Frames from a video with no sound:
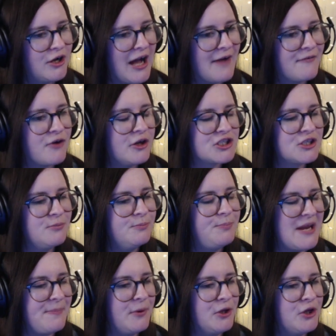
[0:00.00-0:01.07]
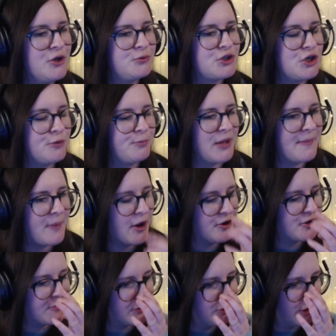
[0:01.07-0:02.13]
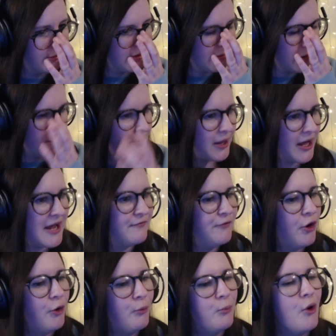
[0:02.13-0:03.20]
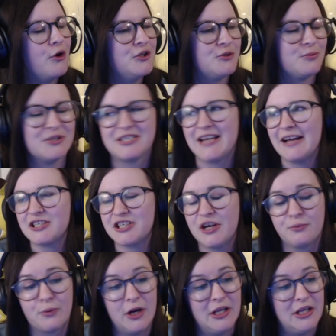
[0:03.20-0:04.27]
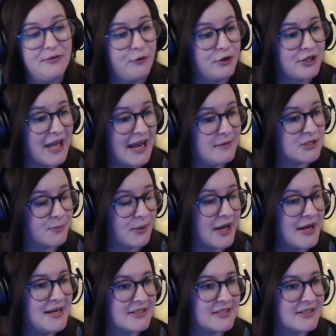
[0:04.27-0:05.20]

I've got some people who do play Pokemon normally, but they're playing Forewarned, which is actually a really fun game to play.